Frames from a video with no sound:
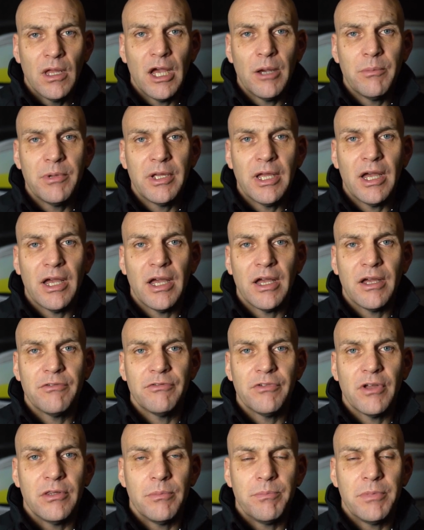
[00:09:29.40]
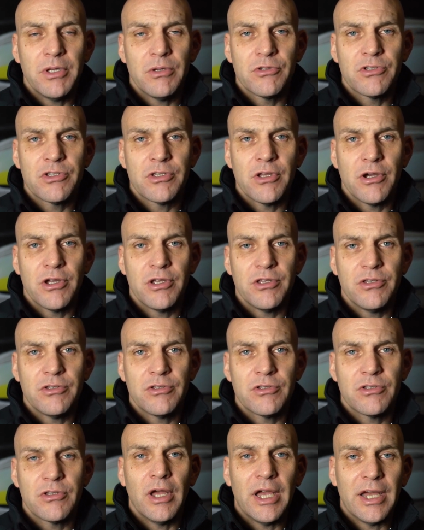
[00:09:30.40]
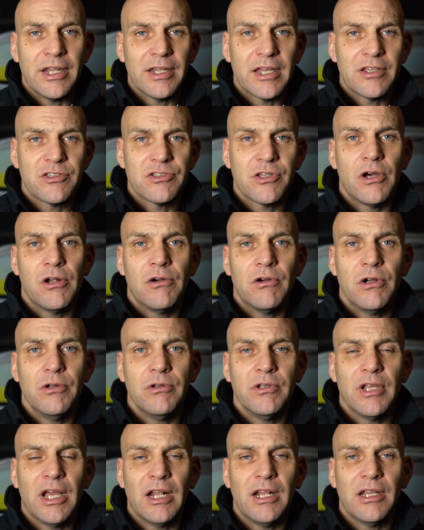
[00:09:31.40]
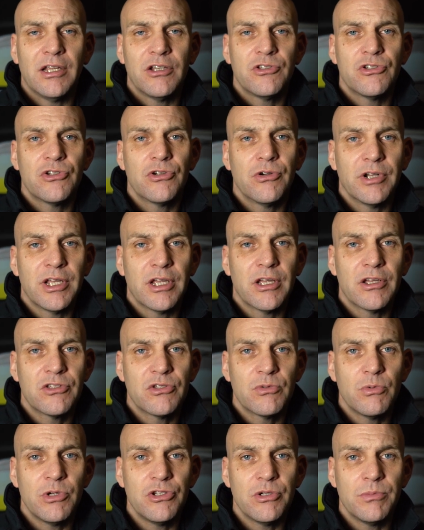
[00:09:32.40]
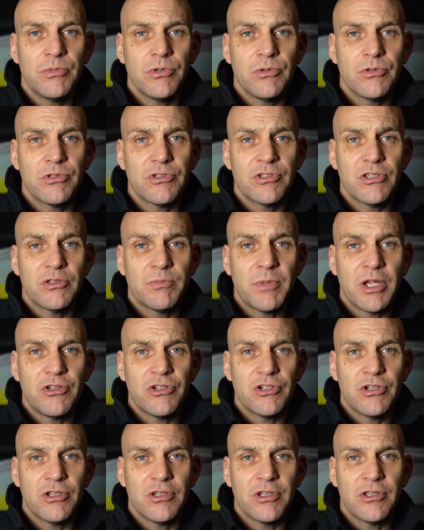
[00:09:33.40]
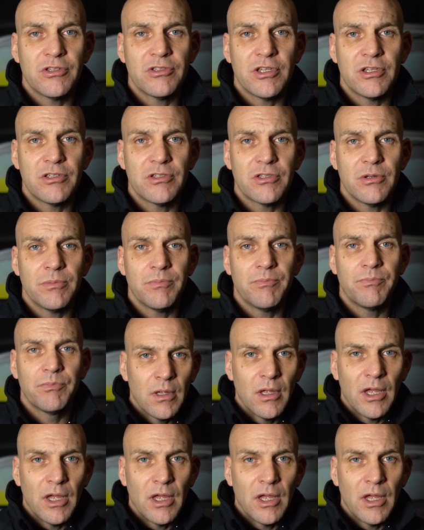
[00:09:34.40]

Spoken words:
and we have the Bilsteins, and that's our own electronic switchable suspension system,